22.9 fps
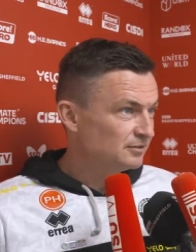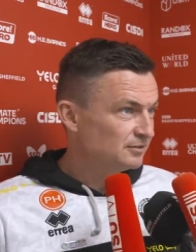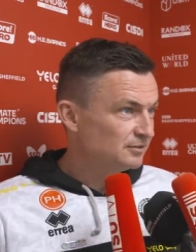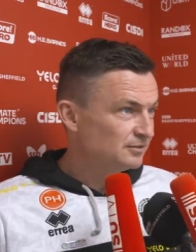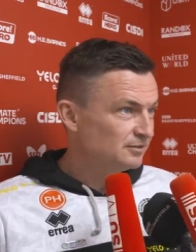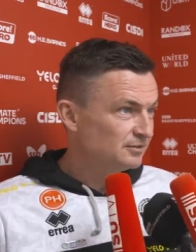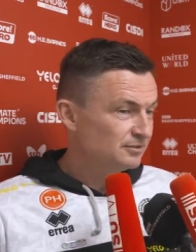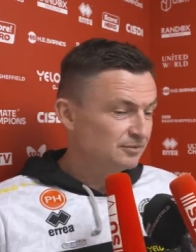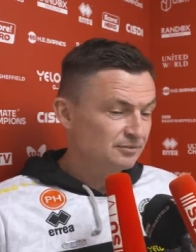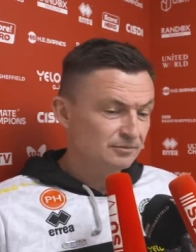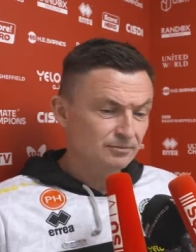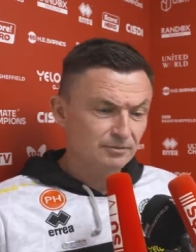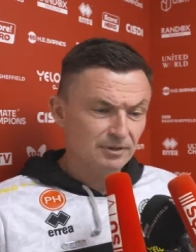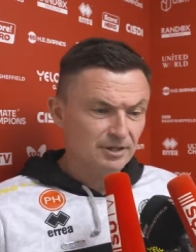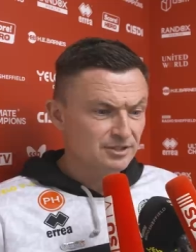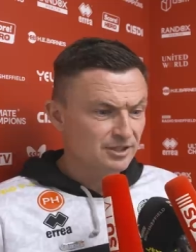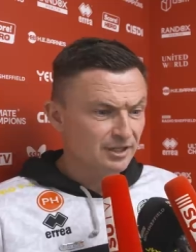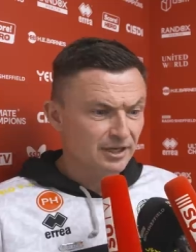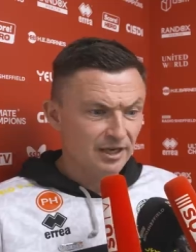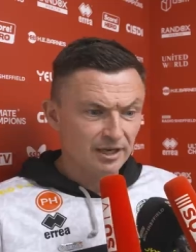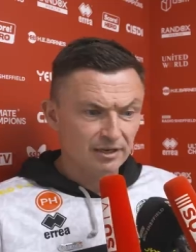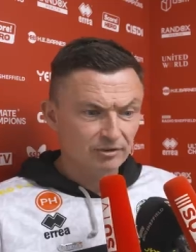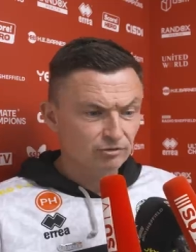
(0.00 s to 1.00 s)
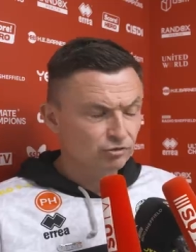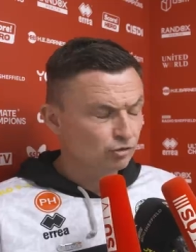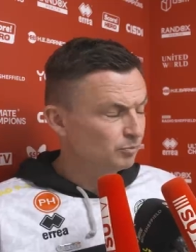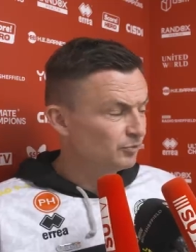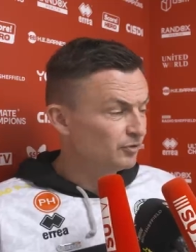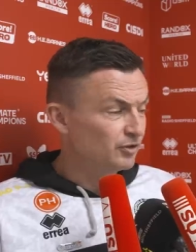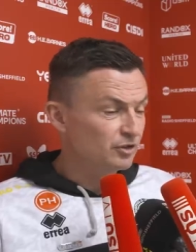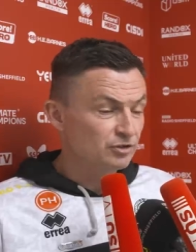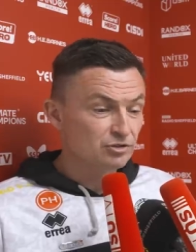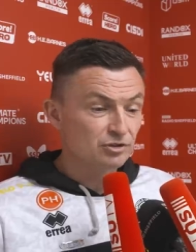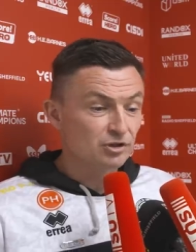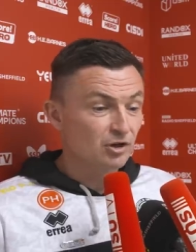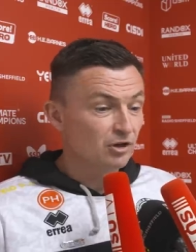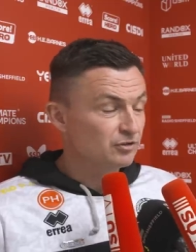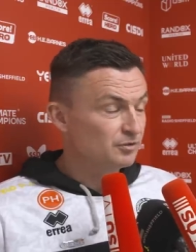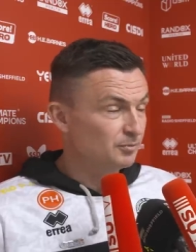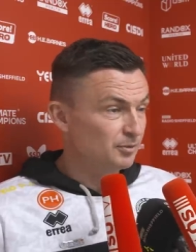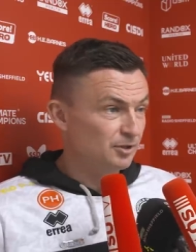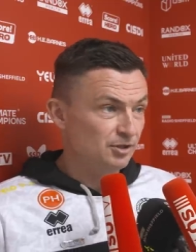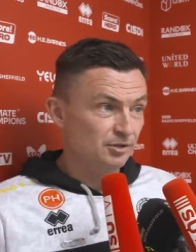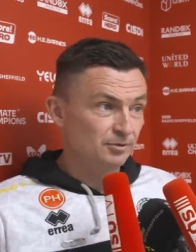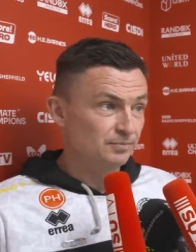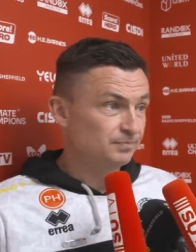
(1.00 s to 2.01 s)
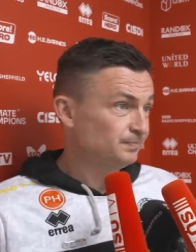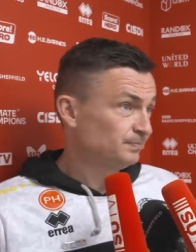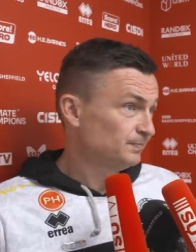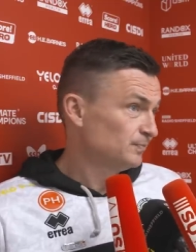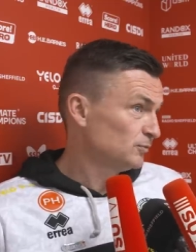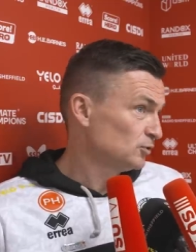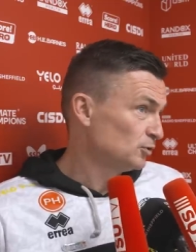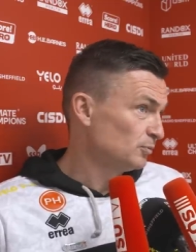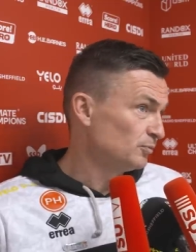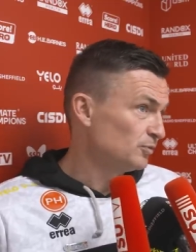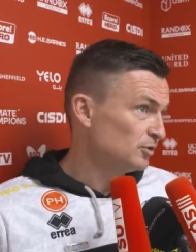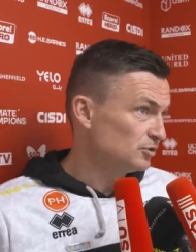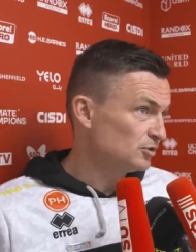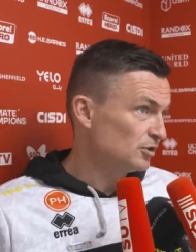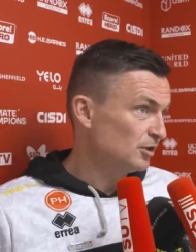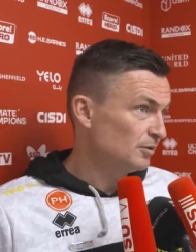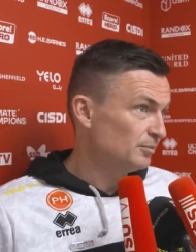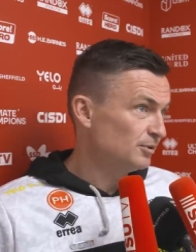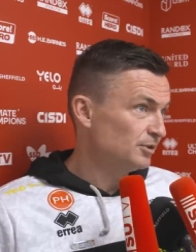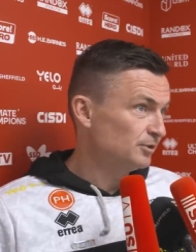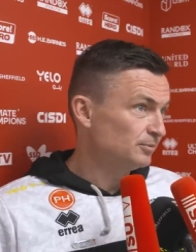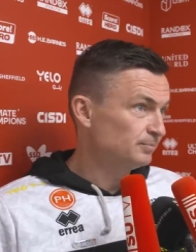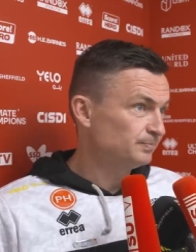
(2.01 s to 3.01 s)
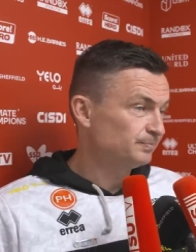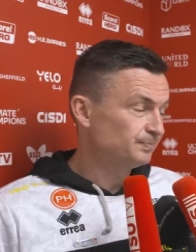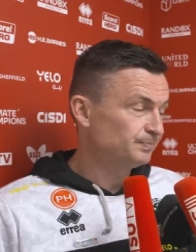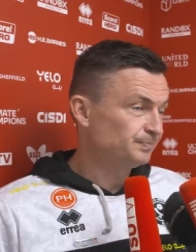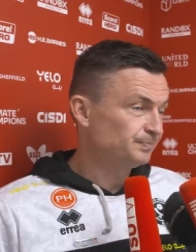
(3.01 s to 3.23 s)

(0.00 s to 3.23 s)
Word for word: Yeah. Where's it get you? Something's got to be done. Something's got to be done.